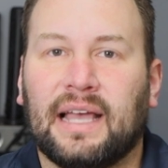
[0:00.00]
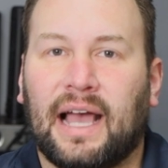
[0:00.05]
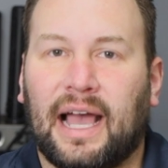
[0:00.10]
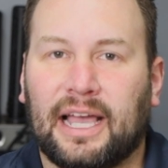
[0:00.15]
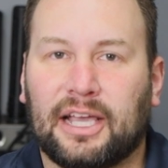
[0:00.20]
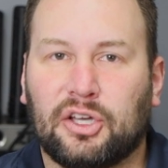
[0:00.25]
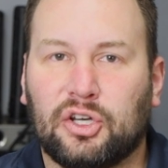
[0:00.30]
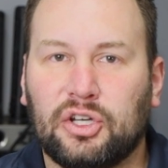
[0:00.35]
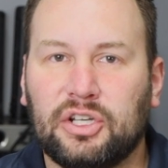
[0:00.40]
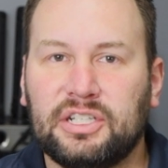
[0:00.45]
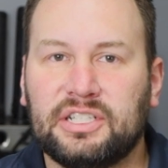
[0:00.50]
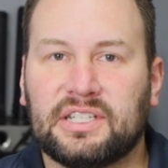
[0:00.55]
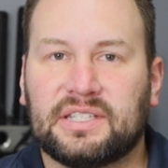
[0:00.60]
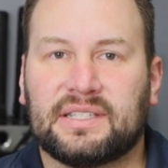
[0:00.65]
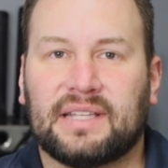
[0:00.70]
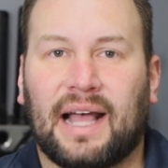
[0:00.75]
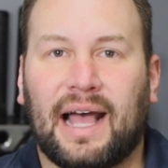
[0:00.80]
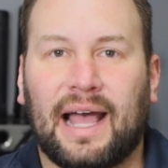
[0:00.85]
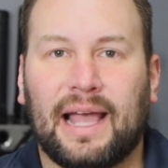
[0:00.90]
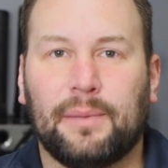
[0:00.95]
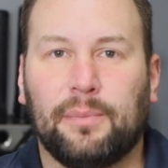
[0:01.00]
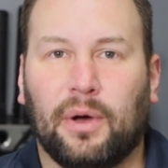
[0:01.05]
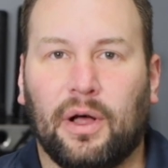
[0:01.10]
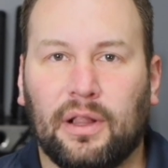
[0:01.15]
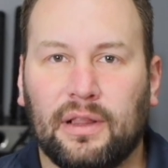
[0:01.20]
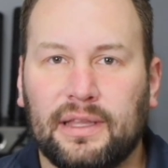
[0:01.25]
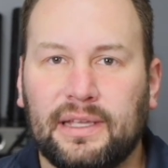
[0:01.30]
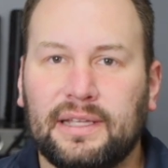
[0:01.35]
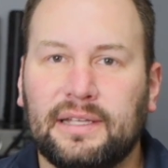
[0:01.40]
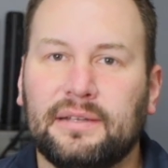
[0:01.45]
I could just
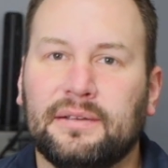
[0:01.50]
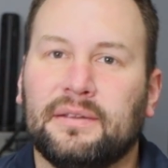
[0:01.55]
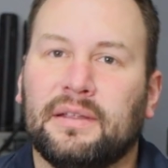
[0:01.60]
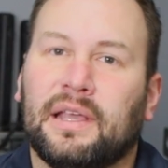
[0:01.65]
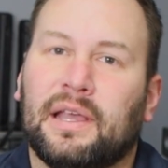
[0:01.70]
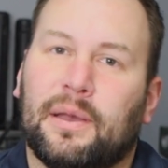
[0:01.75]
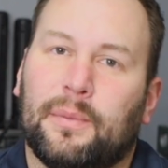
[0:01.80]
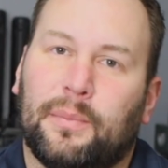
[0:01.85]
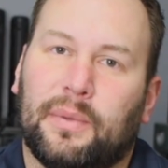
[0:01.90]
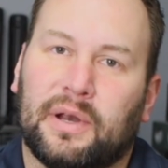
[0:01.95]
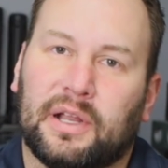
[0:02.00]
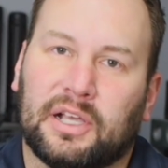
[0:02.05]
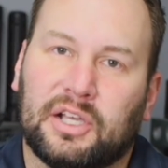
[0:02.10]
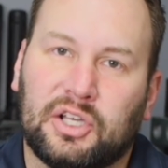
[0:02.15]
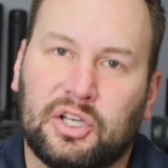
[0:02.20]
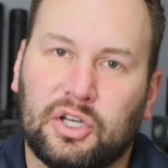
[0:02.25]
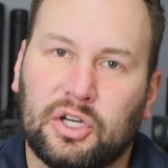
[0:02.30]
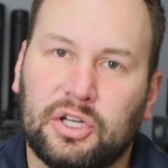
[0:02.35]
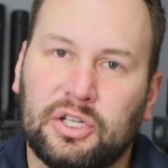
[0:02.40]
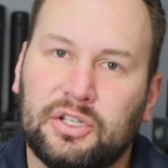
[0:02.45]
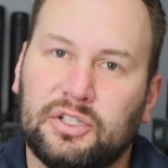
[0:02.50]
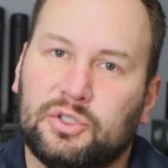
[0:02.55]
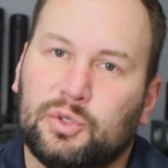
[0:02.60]
eyeball it, but a good